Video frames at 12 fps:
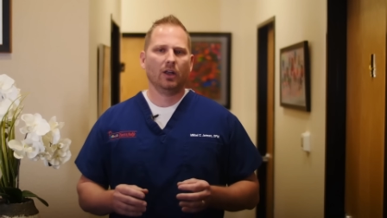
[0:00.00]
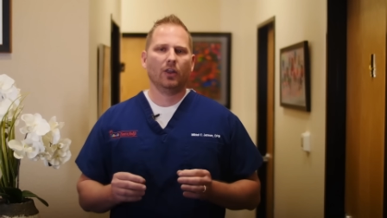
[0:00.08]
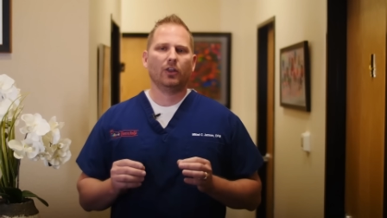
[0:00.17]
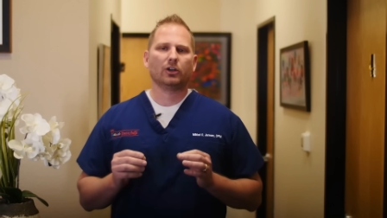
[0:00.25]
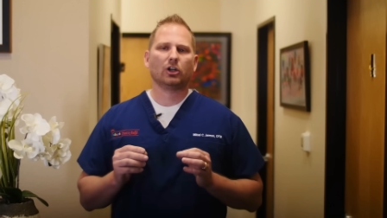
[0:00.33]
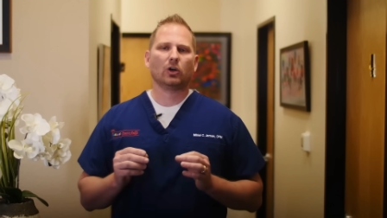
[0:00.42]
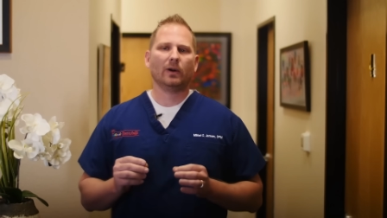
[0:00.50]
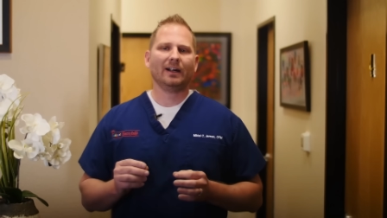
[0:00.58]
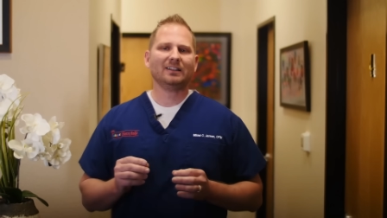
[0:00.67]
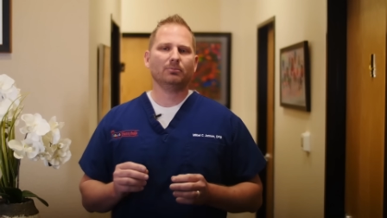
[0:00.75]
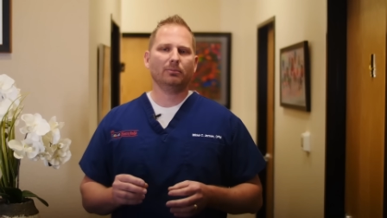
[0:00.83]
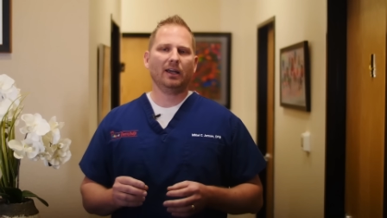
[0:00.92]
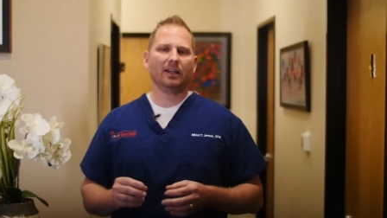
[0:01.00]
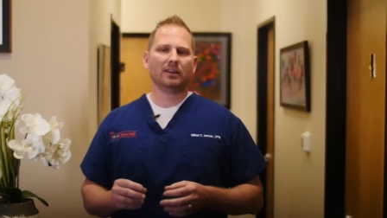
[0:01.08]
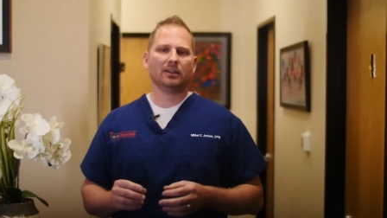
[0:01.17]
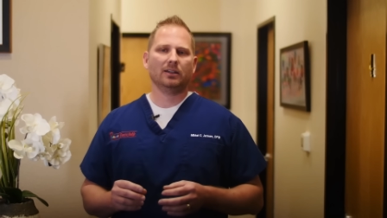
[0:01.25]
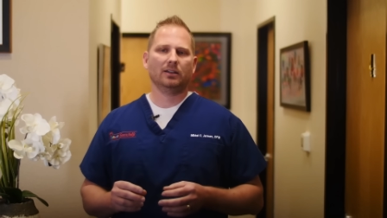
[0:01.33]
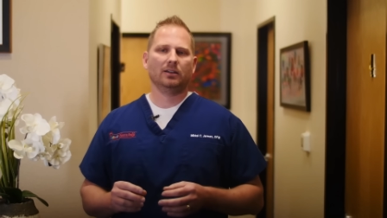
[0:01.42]
The correct
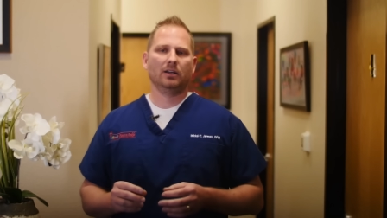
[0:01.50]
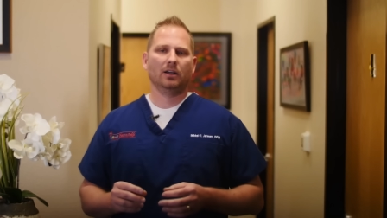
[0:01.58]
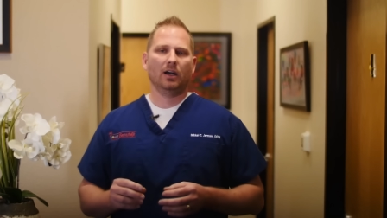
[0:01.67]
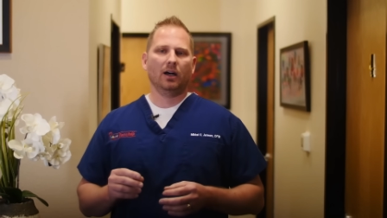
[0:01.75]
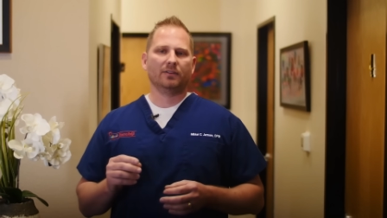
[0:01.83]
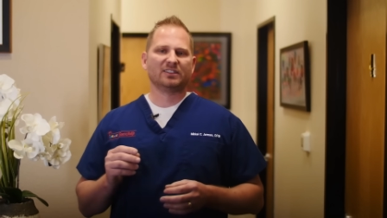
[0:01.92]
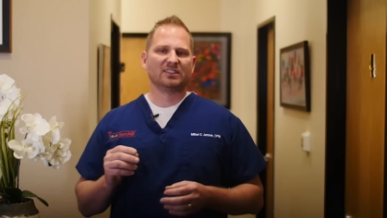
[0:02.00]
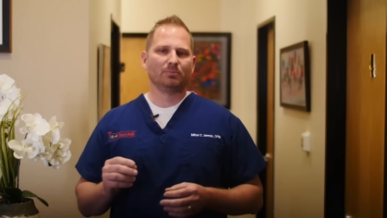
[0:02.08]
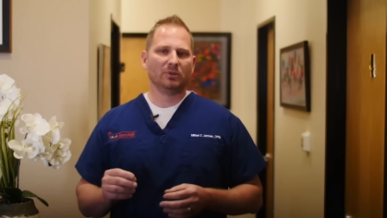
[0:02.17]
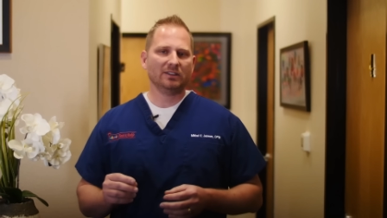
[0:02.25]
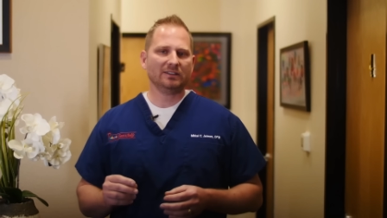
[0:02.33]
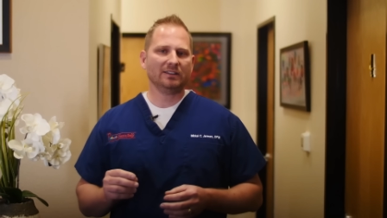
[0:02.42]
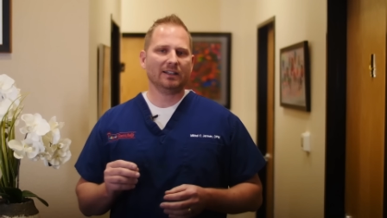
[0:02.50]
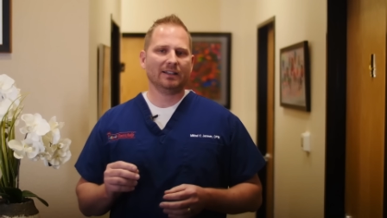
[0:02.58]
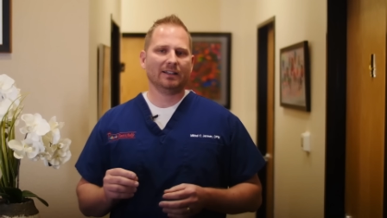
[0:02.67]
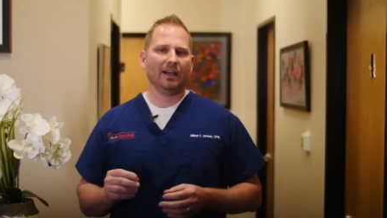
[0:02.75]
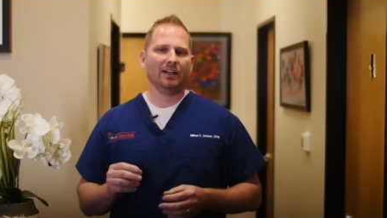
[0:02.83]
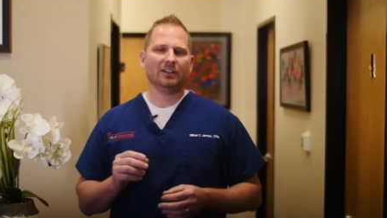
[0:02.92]
method of splinting at
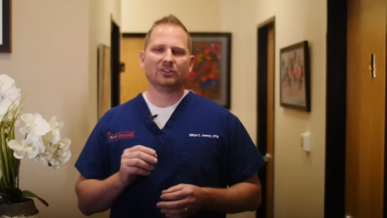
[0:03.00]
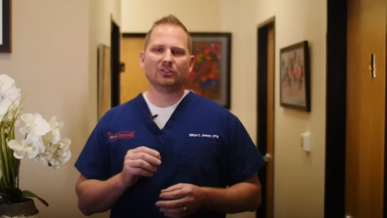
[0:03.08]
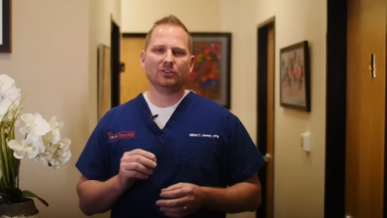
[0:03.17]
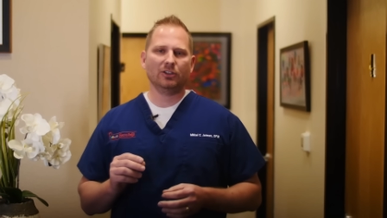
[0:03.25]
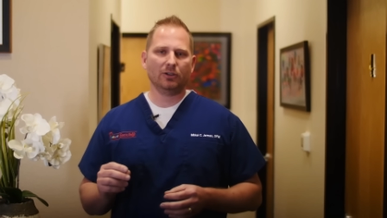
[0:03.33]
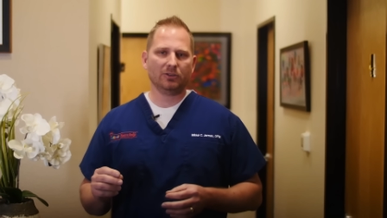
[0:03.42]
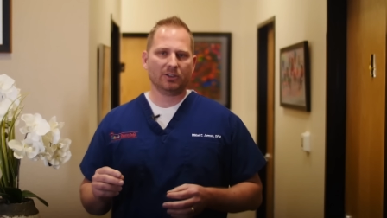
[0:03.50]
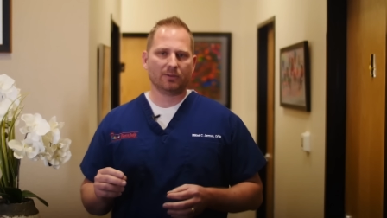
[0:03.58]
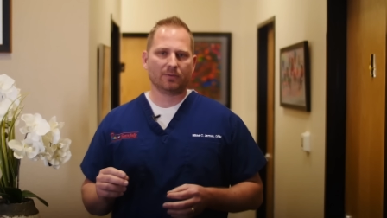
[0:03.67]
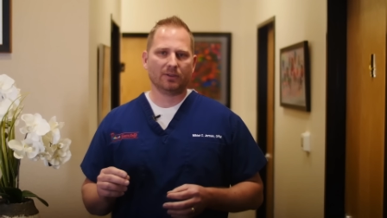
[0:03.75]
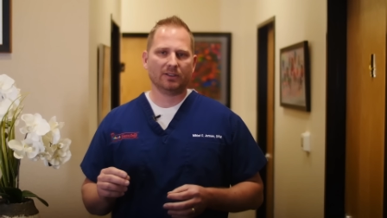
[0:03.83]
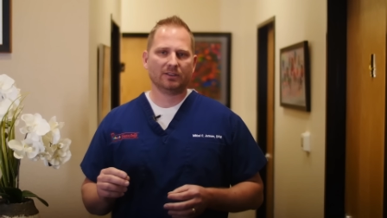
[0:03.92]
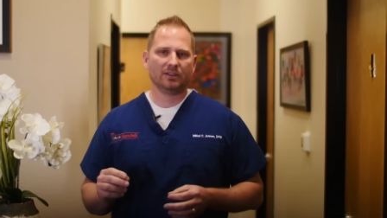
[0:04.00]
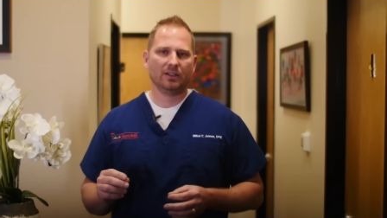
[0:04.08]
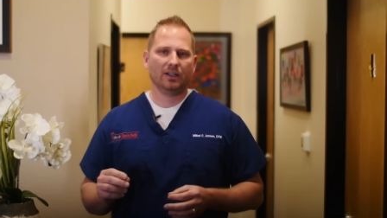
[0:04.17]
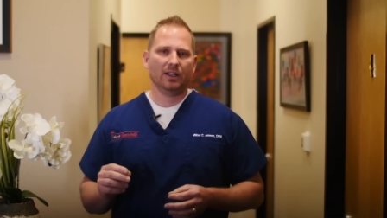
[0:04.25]
night is no different.